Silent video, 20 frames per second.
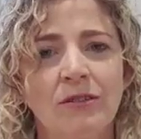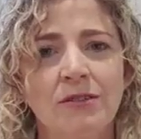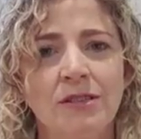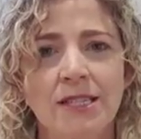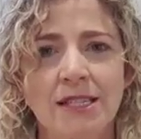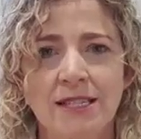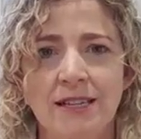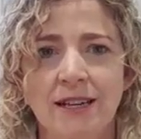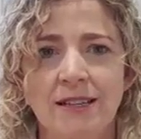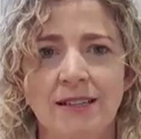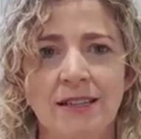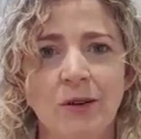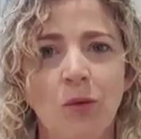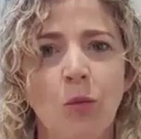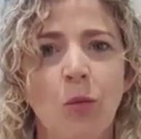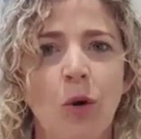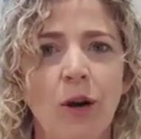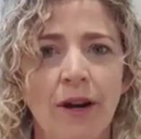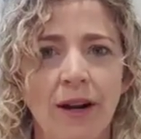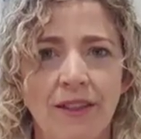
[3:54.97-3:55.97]

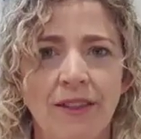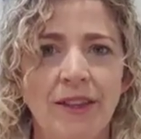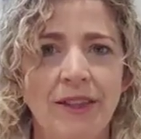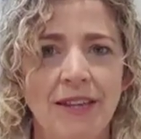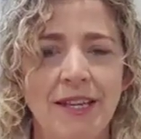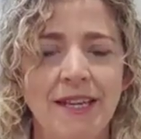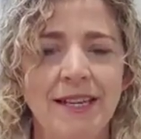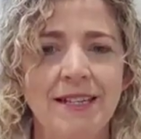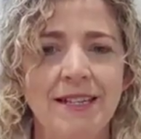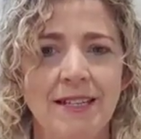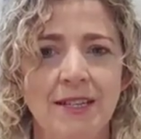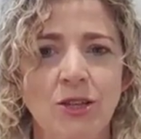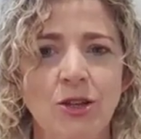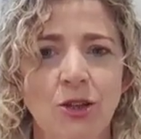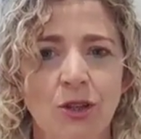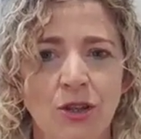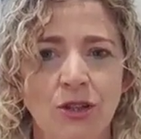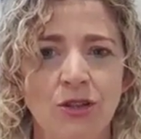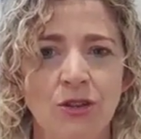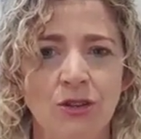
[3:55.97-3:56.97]
discussing what are the things that
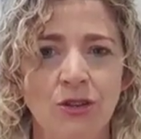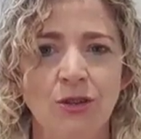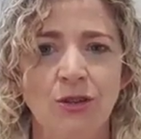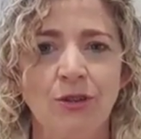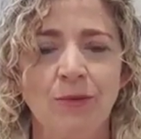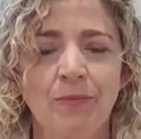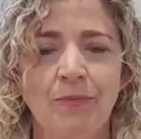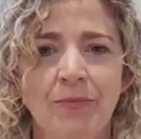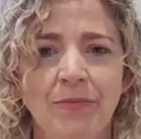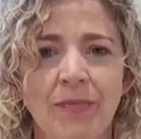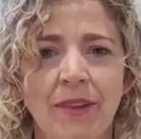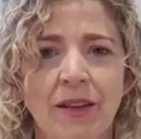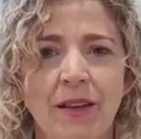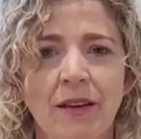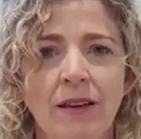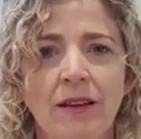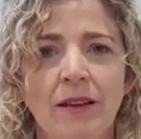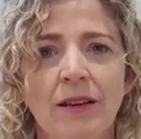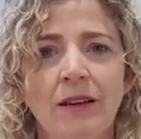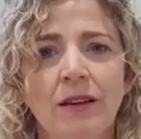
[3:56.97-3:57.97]
you can do.
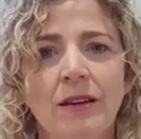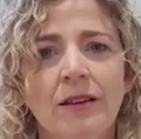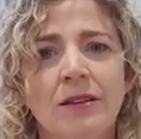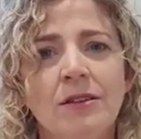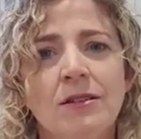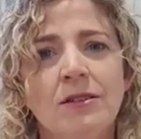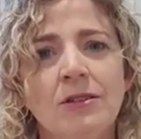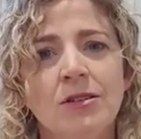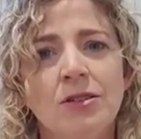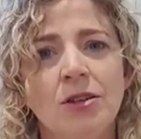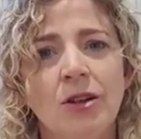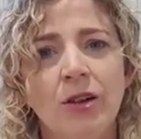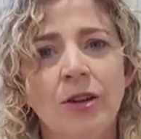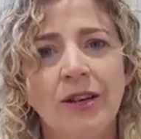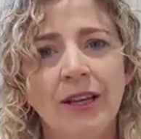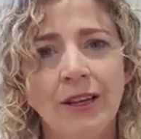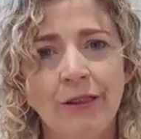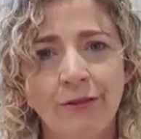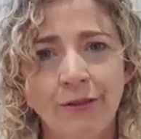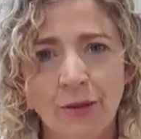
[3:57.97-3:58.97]
So
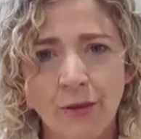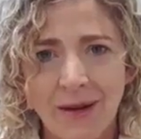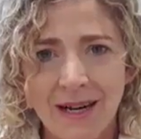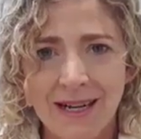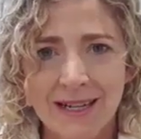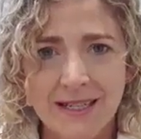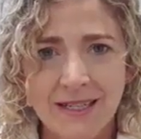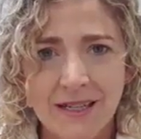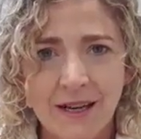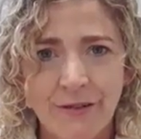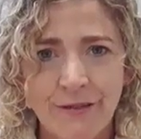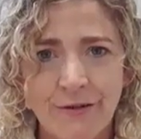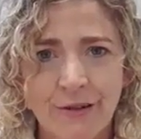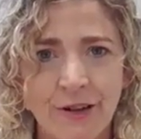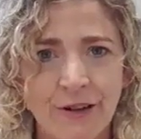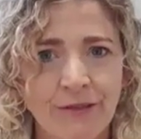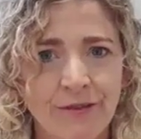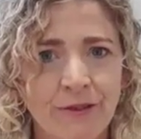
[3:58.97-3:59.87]
if you are suffering